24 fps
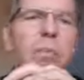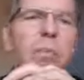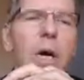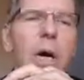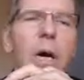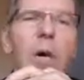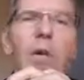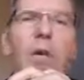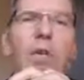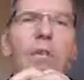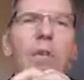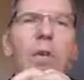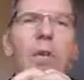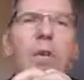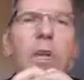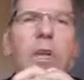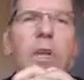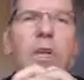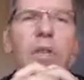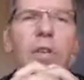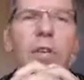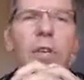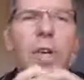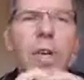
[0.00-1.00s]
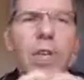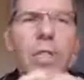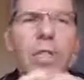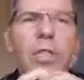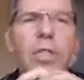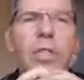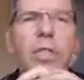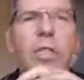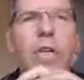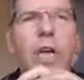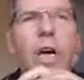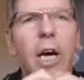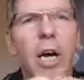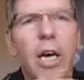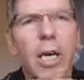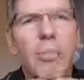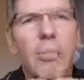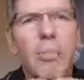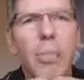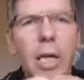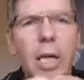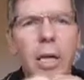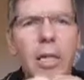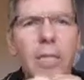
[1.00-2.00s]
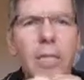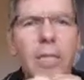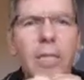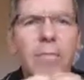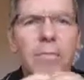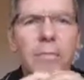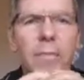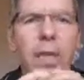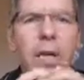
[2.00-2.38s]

powerful interactions are built.